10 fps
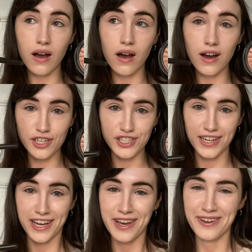
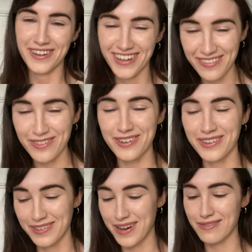eyeshadow. I
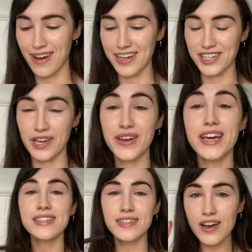forgot the word for eyeshadow.
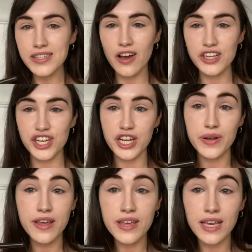It's a nice eyeshadow,
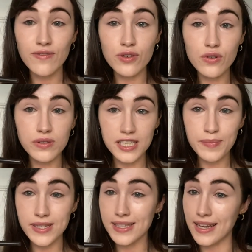and I think if you've got
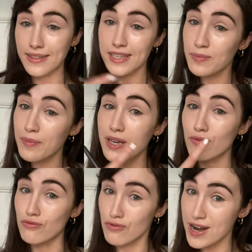deeper skin, might be a
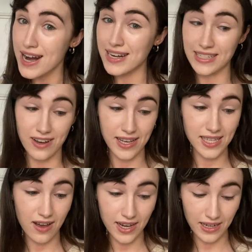really nice
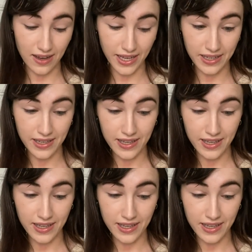highlight.